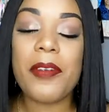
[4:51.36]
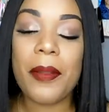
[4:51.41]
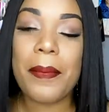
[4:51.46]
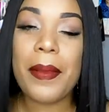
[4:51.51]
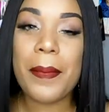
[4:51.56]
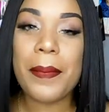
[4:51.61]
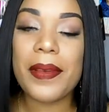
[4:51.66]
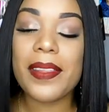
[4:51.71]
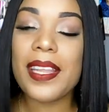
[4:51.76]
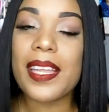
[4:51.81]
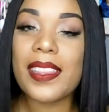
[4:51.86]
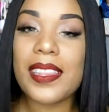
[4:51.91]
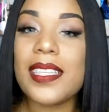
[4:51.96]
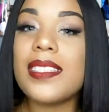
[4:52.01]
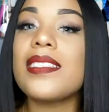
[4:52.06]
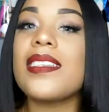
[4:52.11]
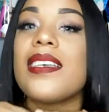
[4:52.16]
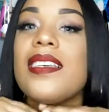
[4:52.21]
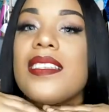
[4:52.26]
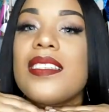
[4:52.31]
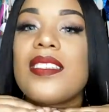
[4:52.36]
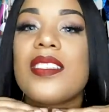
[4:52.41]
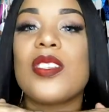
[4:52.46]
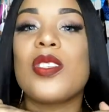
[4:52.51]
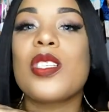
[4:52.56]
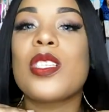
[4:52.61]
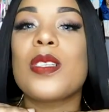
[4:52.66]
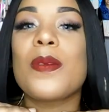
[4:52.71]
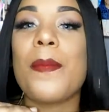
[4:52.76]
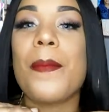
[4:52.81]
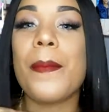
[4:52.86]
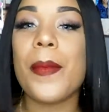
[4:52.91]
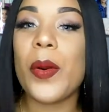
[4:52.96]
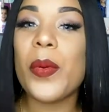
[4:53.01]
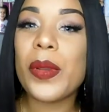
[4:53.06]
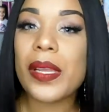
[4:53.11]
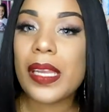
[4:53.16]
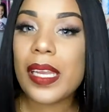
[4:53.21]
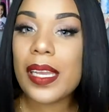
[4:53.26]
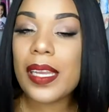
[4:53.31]
remember that this is the
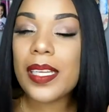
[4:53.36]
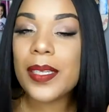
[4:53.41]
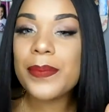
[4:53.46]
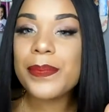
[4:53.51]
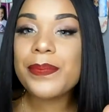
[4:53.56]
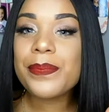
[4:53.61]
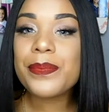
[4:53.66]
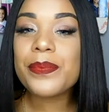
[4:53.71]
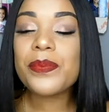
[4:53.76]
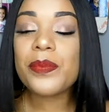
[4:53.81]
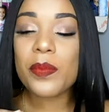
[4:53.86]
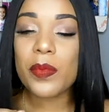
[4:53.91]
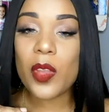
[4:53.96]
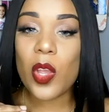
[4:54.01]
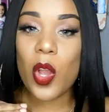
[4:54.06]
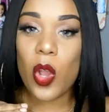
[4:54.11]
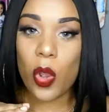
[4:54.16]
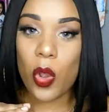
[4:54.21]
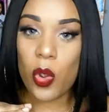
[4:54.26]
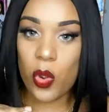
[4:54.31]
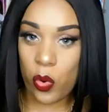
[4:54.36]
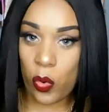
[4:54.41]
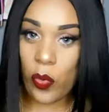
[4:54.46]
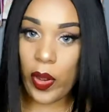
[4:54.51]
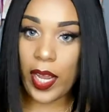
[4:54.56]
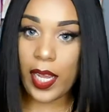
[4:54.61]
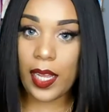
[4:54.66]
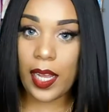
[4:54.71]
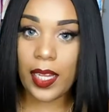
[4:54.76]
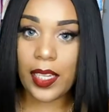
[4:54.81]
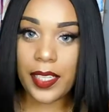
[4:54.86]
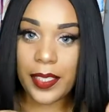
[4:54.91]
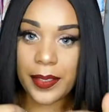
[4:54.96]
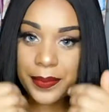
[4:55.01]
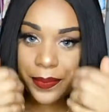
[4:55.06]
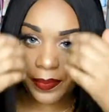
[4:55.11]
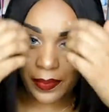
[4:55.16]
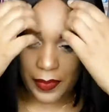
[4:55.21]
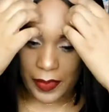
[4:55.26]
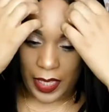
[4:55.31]
smoky gray color.